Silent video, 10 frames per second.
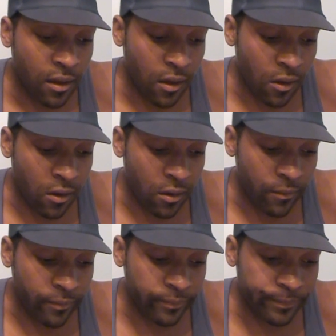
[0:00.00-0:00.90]

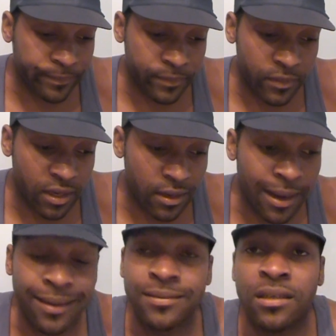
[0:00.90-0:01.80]

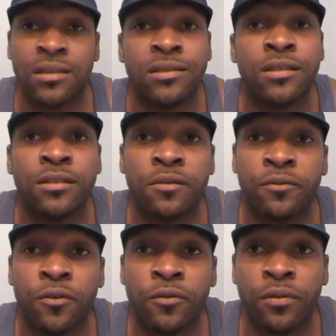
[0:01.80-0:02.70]
Like I said, it's just some
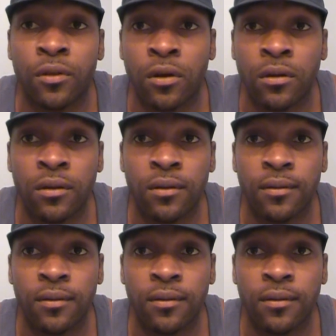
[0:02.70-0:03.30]
food for thought.